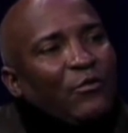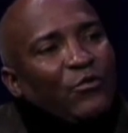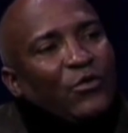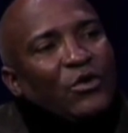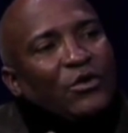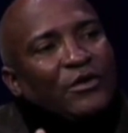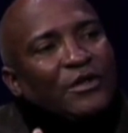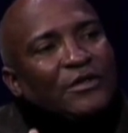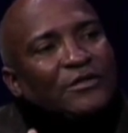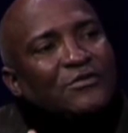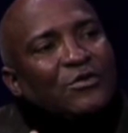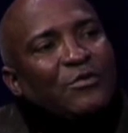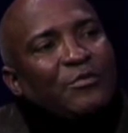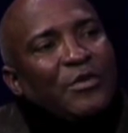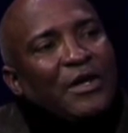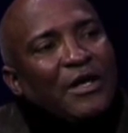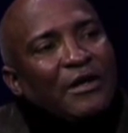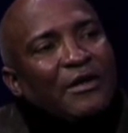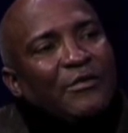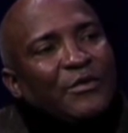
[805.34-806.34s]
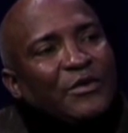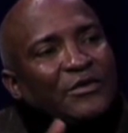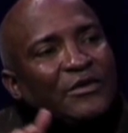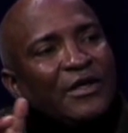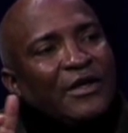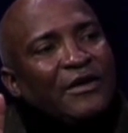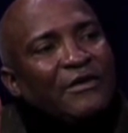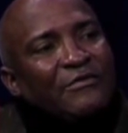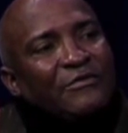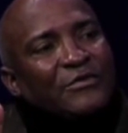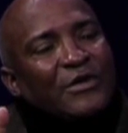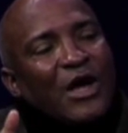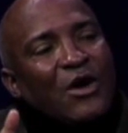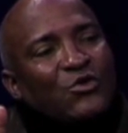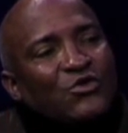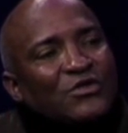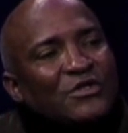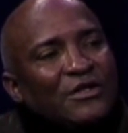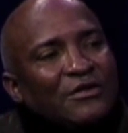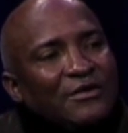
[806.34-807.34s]
Well, let's go back. I mean, they have
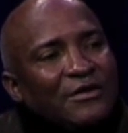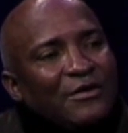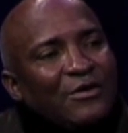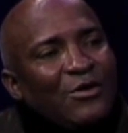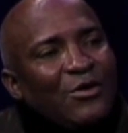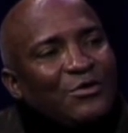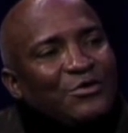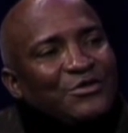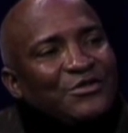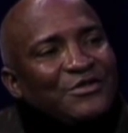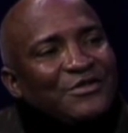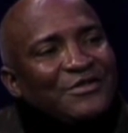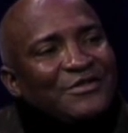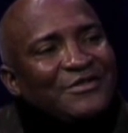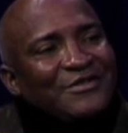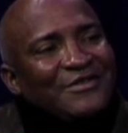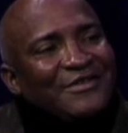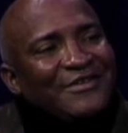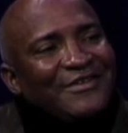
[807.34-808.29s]
outstanding coaches.